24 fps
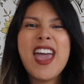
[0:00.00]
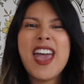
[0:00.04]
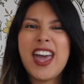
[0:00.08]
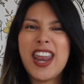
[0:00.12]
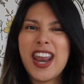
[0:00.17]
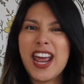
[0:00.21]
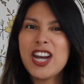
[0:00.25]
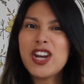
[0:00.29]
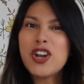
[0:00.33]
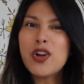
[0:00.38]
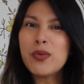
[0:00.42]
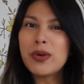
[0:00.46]

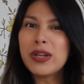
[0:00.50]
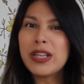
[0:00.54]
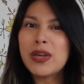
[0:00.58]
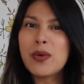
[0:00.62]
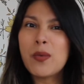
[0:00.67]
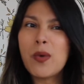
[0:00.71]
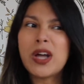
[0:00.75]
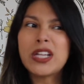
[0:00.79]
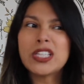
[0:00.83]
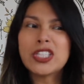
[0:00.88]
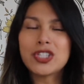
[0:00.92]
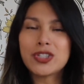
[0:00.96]
and I don't really
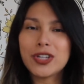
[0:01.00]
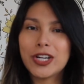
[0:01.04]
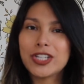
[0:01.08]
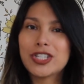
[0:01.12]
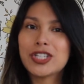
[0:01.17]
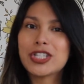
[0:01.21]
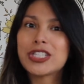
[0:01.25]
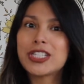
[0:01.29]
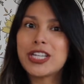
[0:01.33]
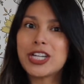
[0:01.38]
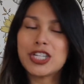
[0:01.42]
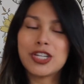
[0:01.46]
want
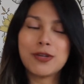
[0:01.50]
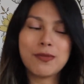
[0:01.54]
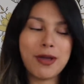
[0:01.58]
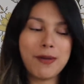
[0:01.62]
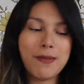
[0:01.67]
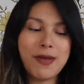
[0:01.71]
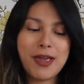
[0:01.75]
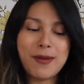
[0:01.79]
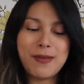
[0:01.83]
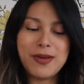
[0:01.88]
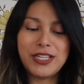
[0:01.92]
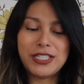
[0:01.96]
strangers touching my
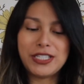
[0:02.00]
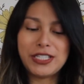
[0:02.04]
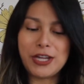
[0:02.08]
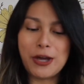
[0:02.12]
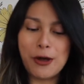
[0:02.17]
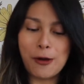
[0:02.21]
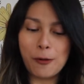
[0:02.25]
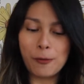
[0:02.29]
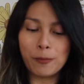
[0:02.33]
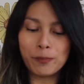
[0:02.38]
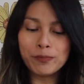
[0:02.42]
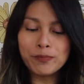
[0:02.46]
baby,
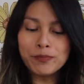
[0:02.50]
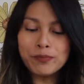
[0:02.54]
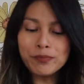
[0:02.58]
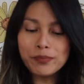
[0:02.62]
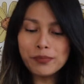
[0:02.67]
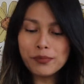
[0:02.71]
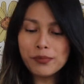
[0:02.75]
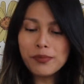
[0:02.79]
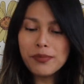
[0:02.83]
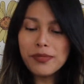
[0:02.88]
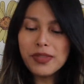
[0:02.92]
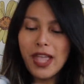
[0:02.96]
so
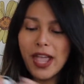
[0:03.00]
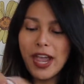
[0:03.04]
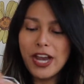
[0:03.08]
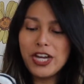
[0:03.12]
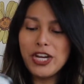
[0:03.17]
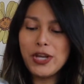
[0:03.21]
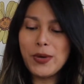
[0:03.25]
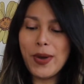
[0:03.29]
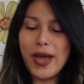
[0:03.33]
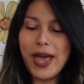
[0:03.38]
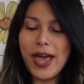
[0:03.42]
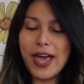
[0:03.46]
I
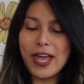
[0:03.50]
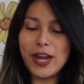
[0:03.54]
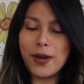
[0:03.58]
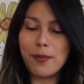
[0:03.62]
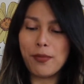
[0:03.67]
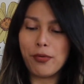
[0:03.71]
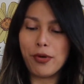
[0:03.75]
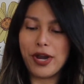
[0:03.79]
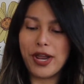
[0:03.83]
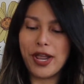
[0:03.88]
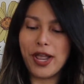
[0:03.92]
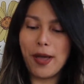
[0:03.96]
knew I had to
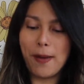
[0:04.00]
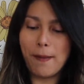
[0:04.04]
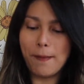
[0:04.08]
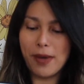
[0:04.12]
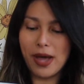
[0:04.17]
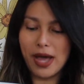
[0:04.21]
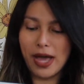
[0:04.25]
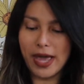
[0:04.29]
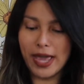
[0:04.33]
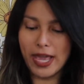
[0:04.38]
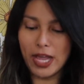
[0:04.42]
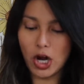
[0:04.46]
bring
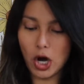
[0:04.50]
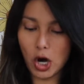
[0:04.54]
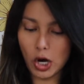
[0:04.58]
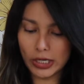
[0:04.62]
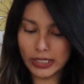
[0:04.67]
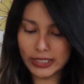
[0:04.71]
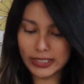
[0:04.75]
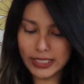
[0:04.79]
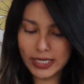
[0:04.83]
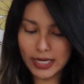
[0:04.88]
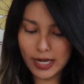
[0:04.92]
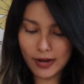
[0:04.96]
my
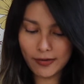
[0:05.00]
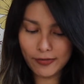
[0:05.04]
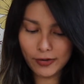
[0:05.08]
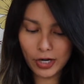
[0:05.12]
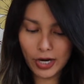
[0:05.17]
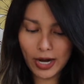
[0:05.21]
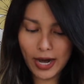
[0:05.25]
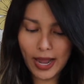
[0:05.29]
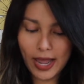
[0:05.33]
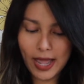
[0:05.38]
car seat cover.